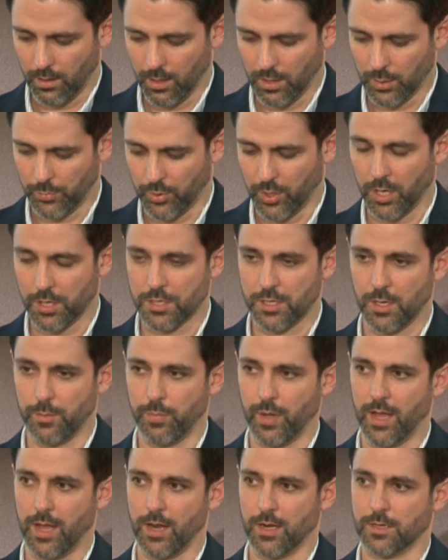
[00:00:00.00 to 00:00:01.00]
On the production
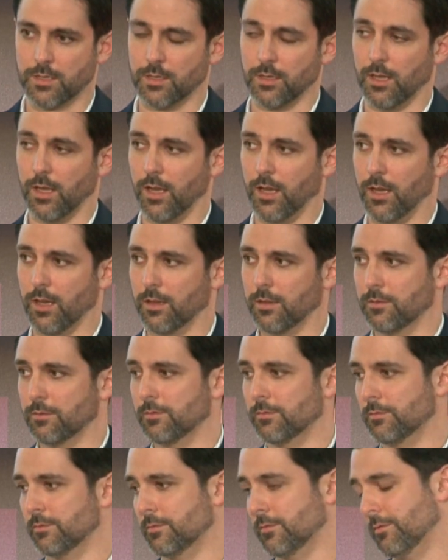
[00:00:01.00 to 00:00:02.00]
impact,
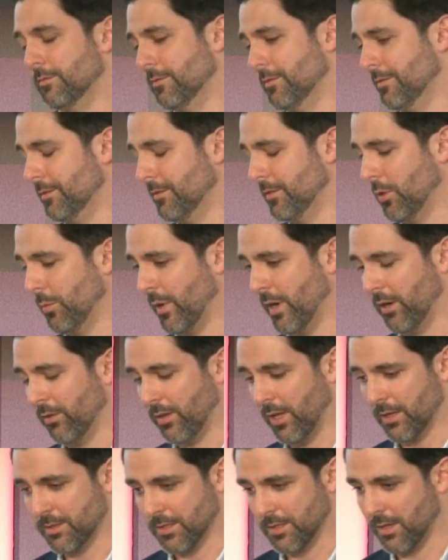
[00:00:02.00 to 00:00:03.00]
nobody
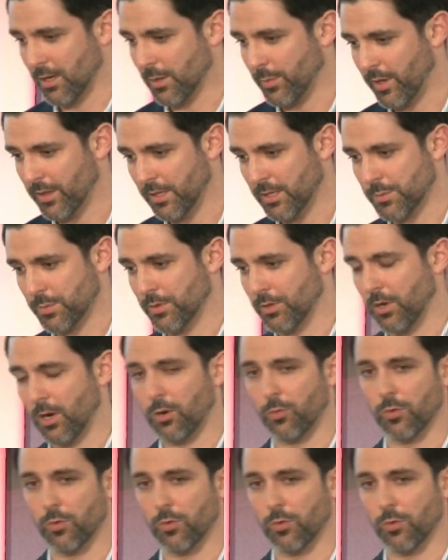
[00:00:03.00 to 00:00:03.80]
likes to talk about this, but there